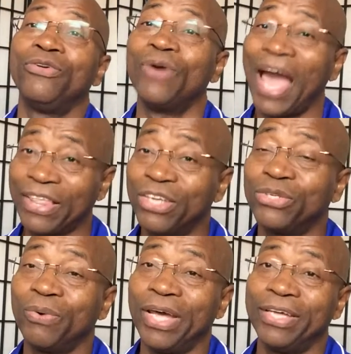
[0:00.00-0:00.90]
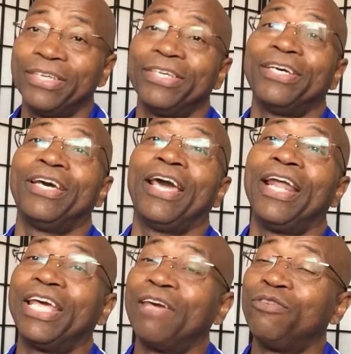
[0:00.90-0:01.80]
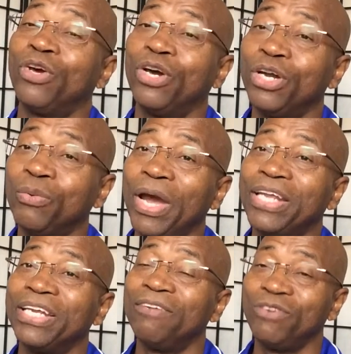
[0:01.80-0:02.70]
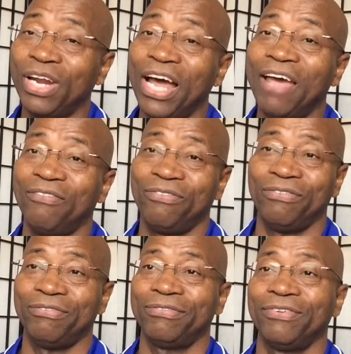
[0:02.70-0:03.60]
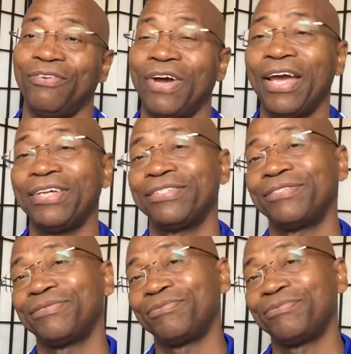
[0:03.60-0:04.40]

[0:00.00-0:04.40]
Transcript: You act this way, and it gives you a good way to live your life. All right?